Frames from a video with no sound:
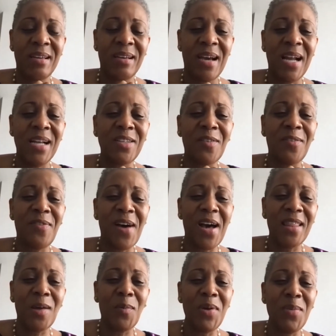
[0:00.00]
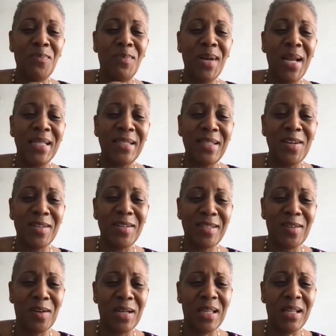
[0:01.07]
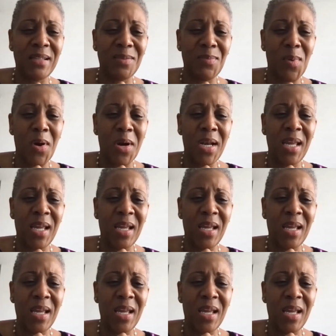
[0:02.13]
And so, Father, we bless your son this morning.